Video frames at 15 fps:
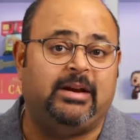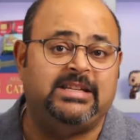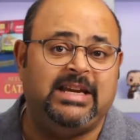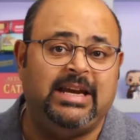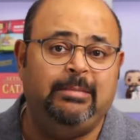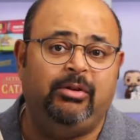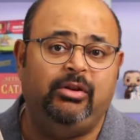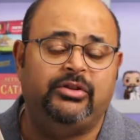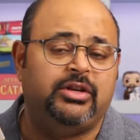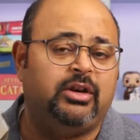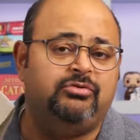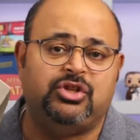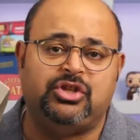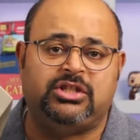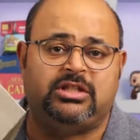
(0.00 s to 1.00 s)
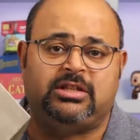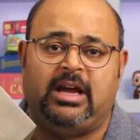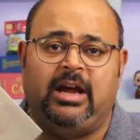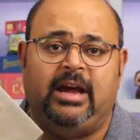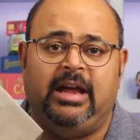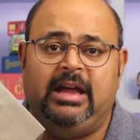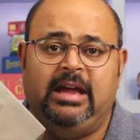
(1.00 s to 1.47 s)
my table, so just
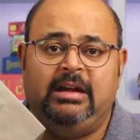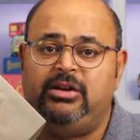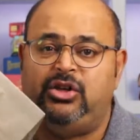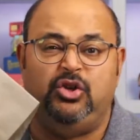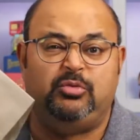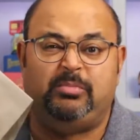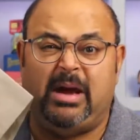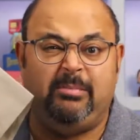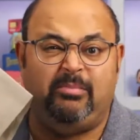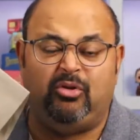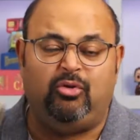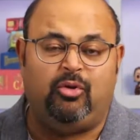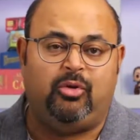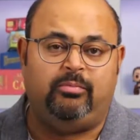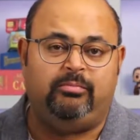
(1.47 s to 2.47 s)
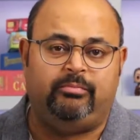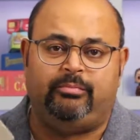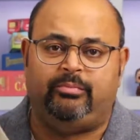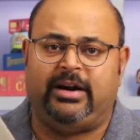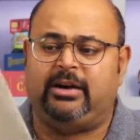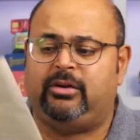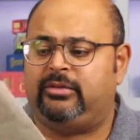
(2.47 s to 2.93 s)
uh, newspaper or
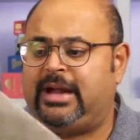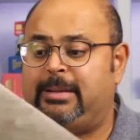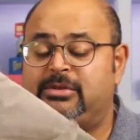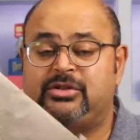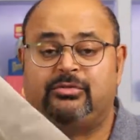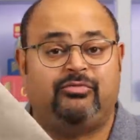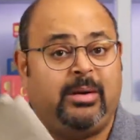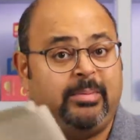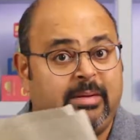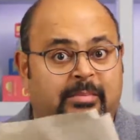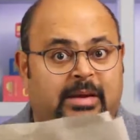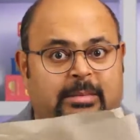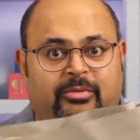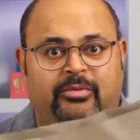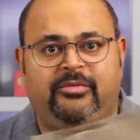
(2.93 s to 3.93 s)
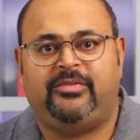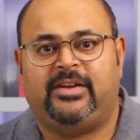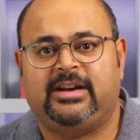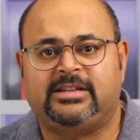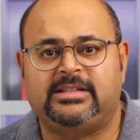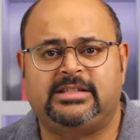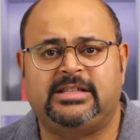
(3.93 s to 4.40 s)
brown Amazon wrapping paper, in
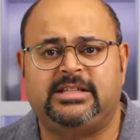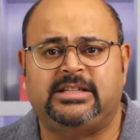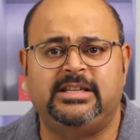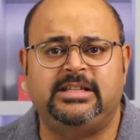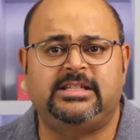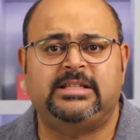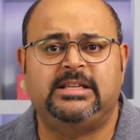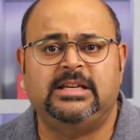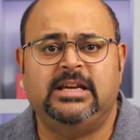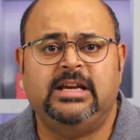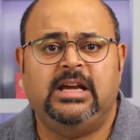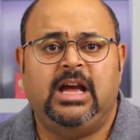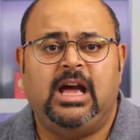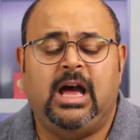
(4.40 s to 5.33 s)
fact, as this is.